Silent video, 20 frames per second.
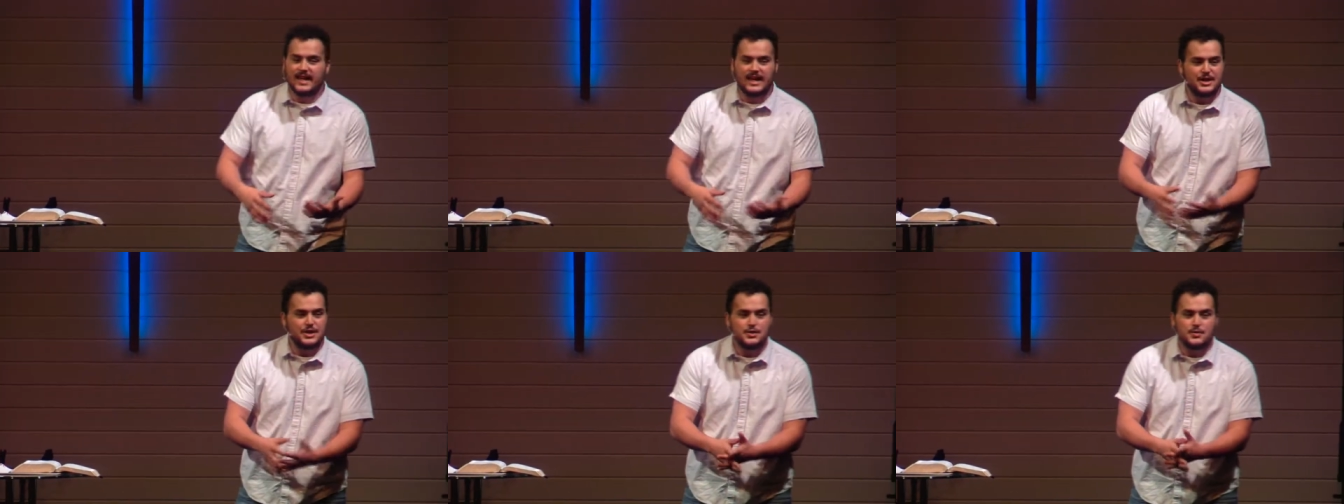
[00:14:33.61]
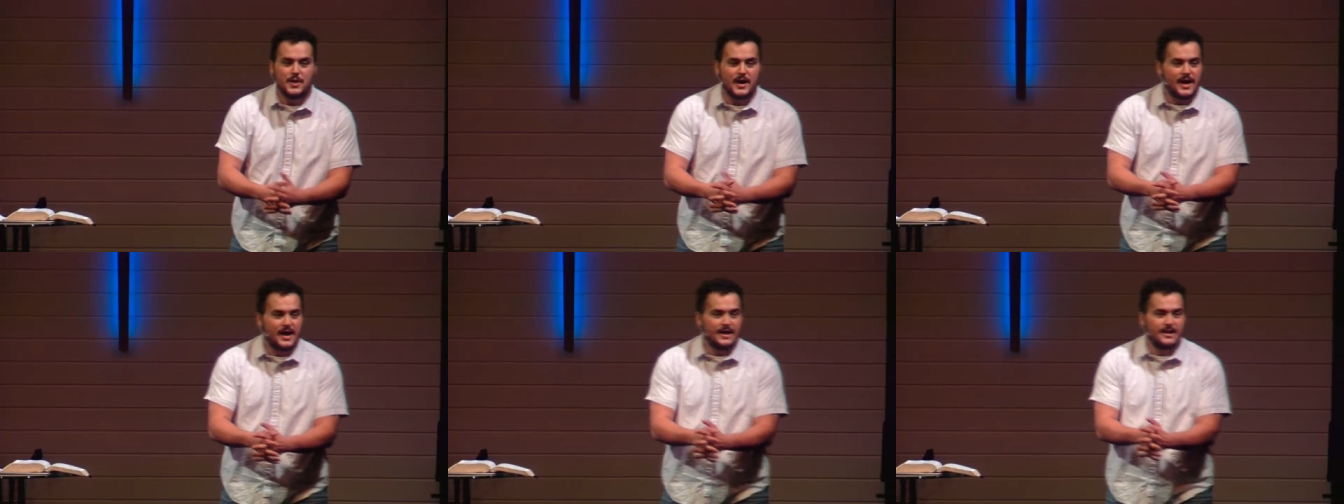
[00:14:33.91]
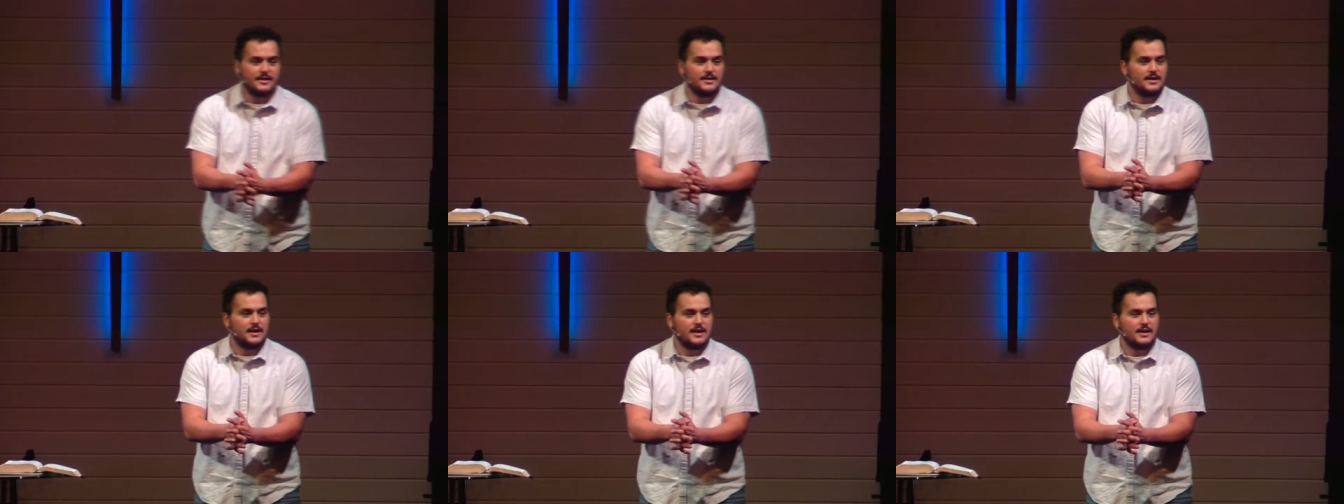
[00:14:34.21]
that you
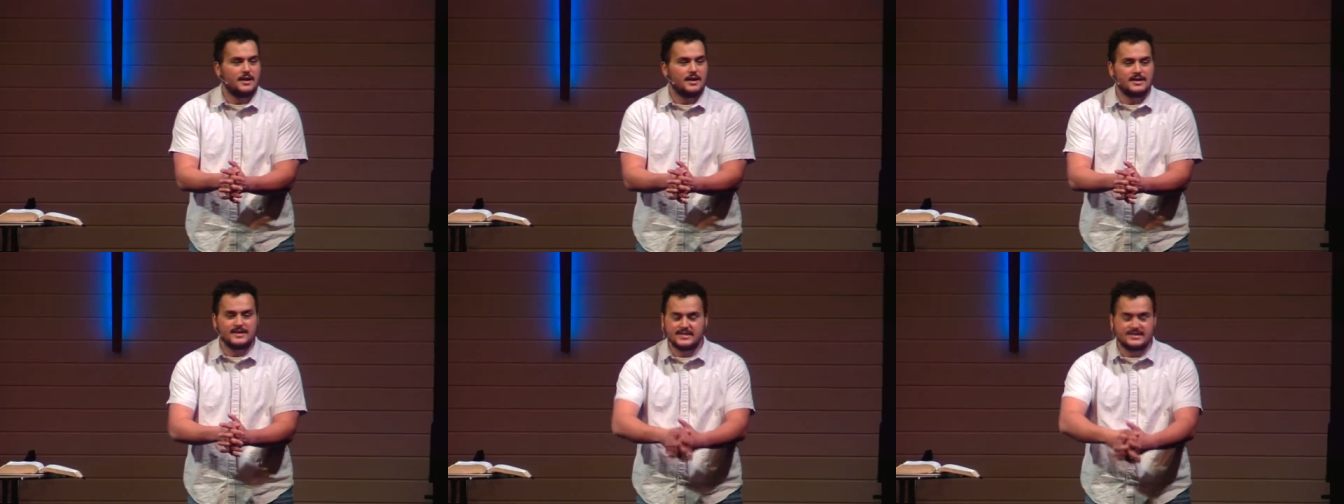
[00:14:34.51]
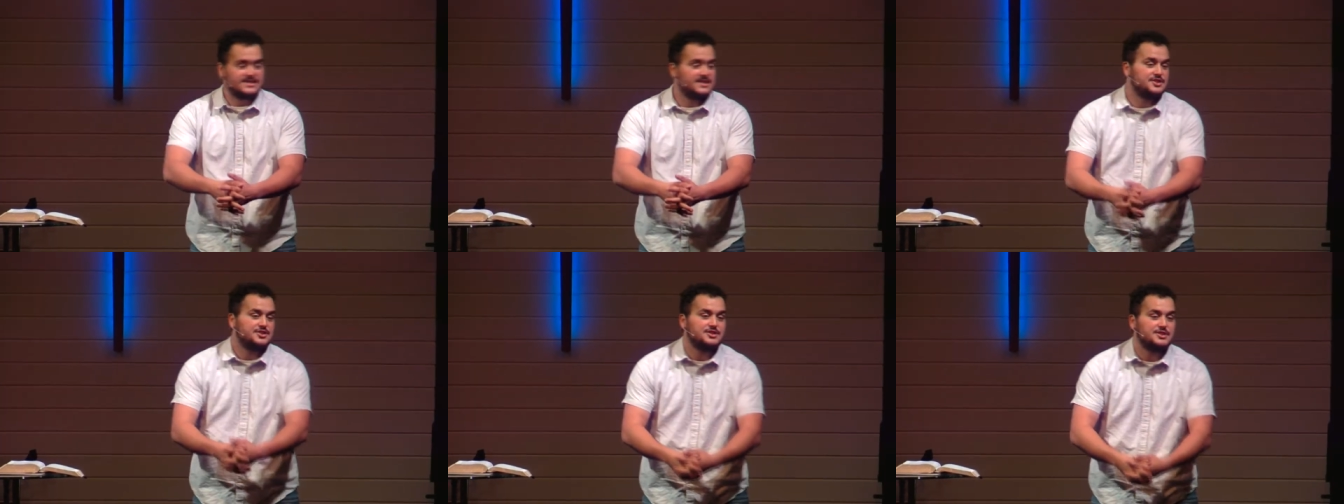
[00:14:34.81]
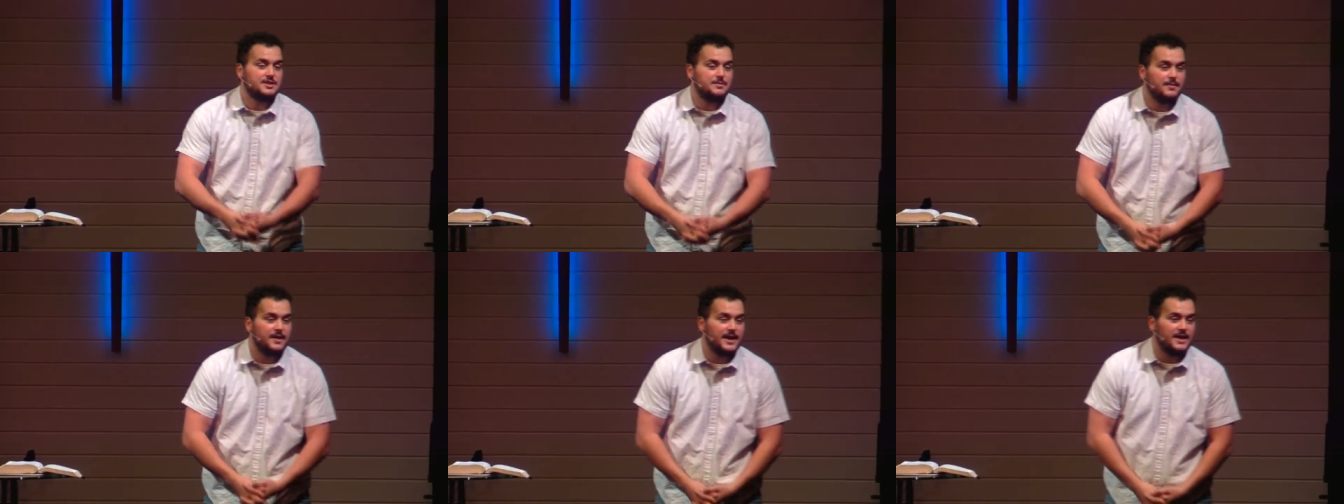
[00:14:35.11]
had a decision
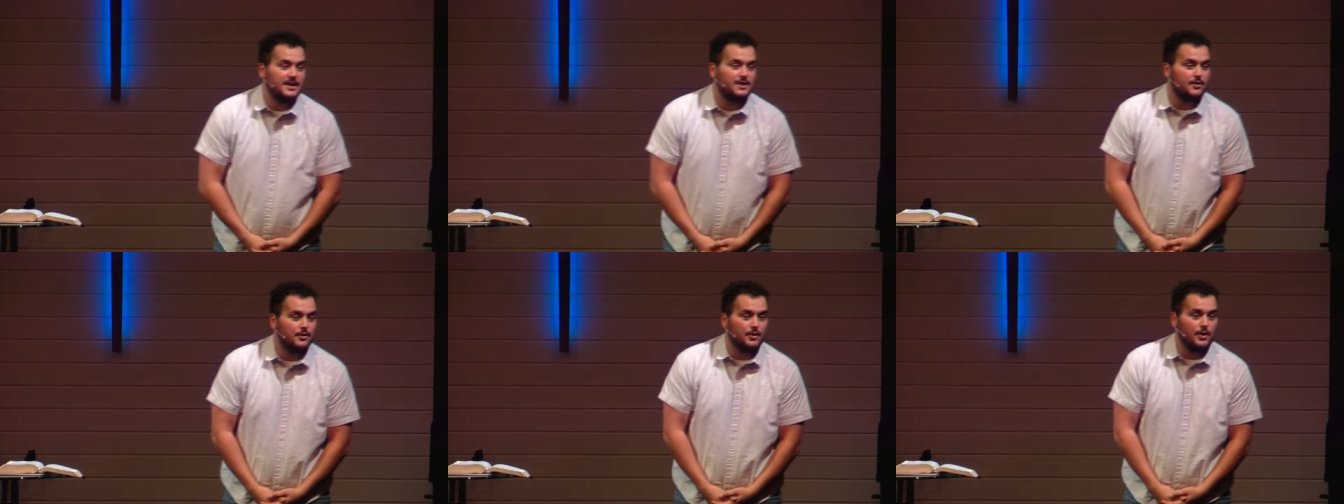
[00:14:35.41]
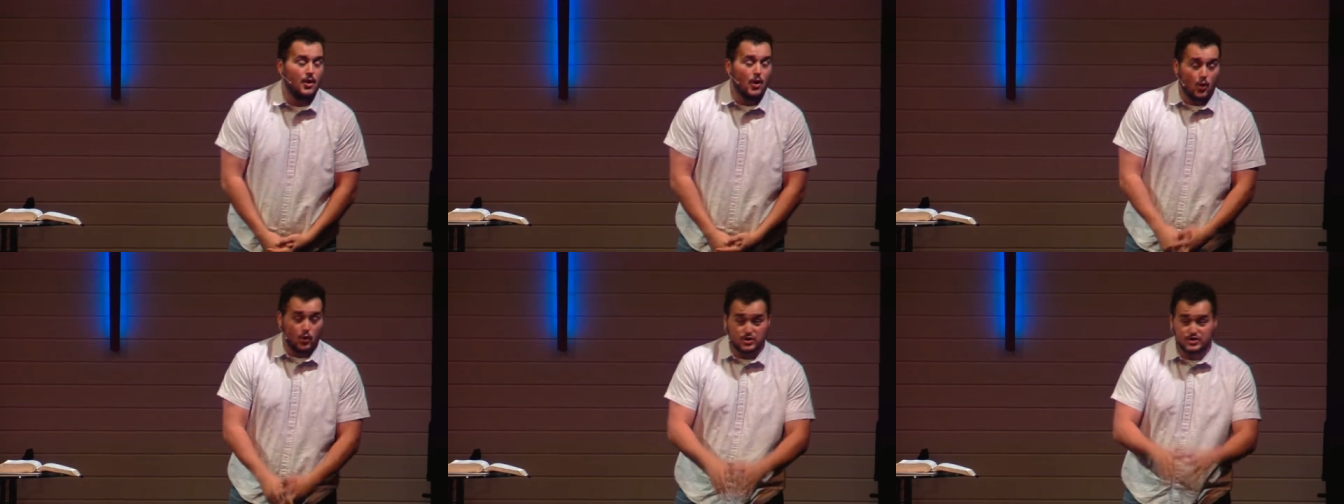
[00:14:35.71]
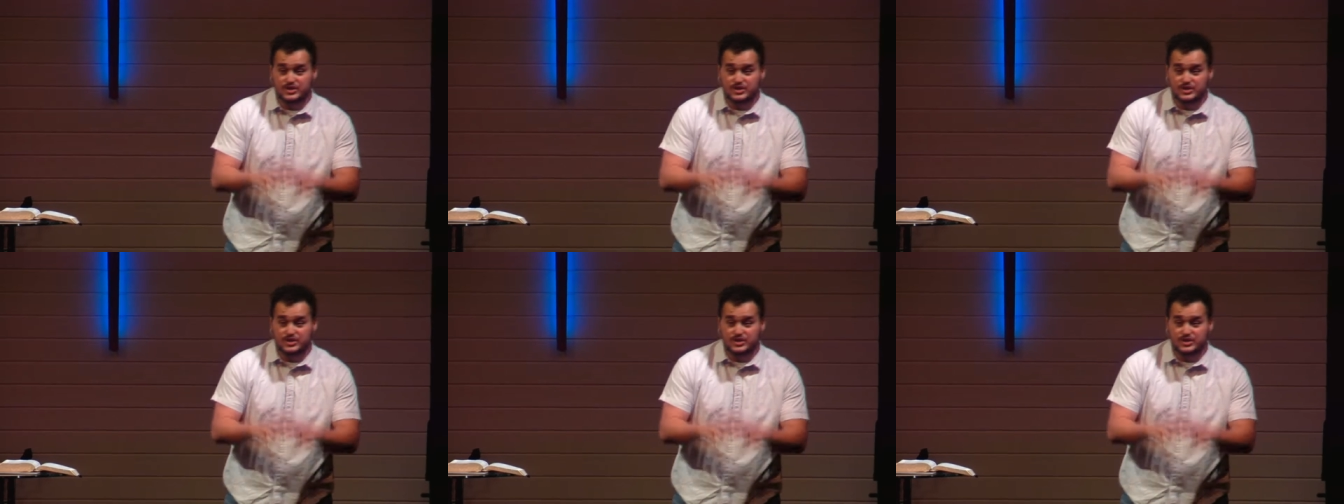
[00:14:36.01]
to make or or